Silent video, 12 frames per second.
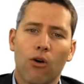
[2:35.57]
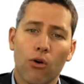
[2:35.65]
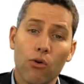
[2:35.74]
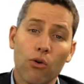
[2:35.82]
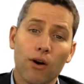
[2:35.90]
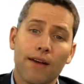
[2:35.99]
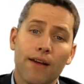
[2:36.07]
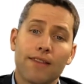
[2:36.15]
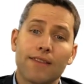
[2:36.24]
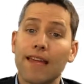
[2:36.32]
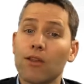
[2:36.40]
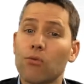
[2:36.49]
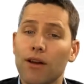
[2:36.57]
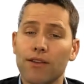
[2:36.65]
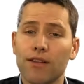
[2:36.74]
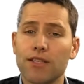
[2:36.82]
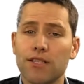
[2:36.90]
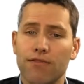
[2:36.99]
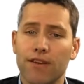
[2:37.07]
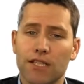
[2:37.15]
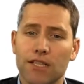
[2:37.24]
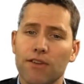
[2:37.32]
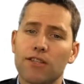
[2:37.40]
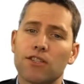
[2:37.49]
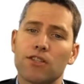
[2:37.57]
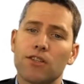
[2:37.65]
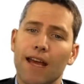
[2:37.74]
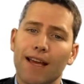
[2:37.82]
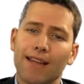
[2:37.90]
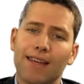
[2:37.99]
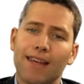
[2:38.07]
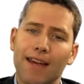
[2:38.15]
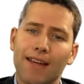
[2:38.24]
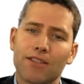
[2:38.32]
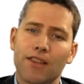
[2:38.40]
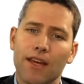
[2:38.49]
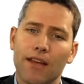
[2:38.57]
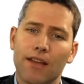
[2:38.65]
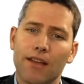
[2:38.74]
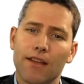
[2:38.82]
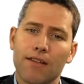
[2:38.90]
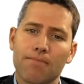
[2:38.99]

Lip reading: Or the other one that's effective is to allocate the